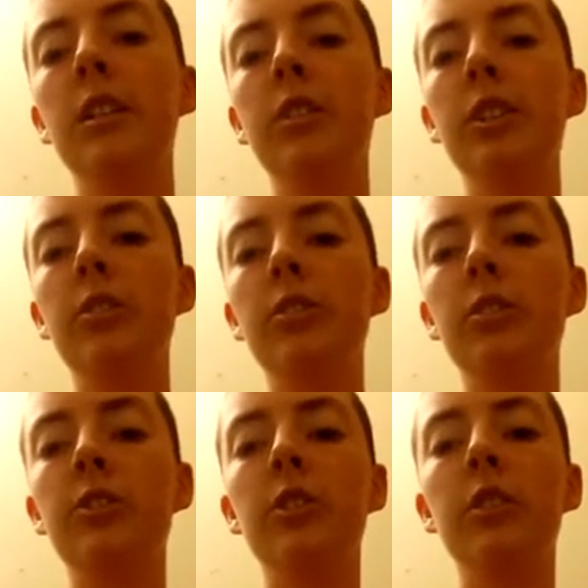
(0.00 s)
There are
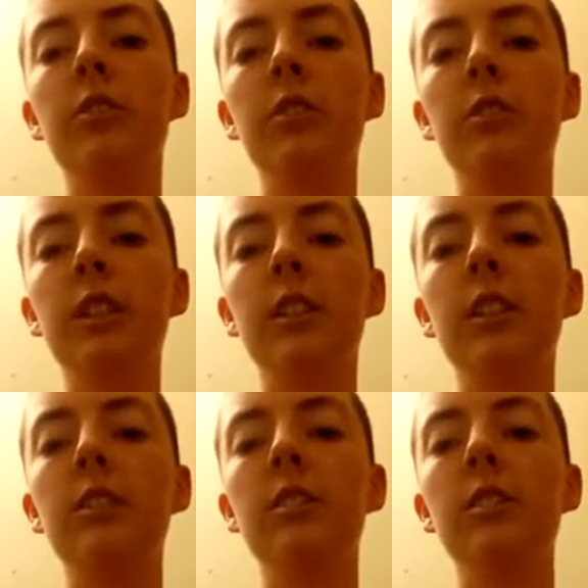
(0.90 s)
children enduring
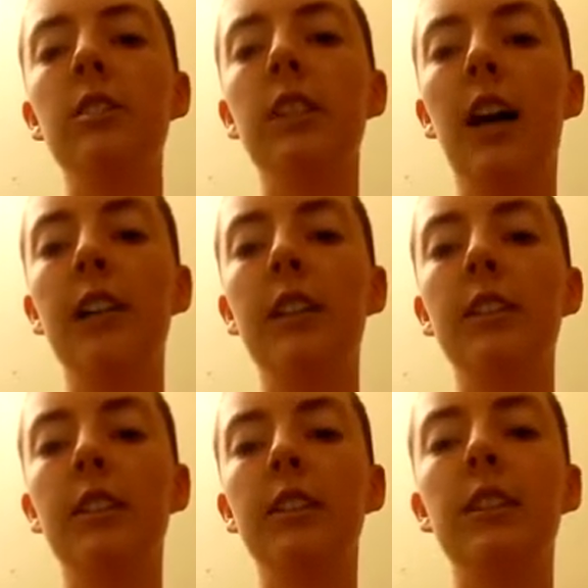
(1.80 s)
this, dying
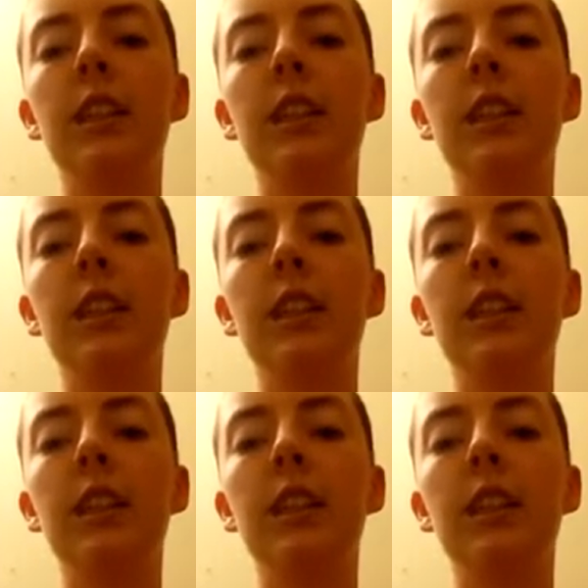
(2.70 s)
in this,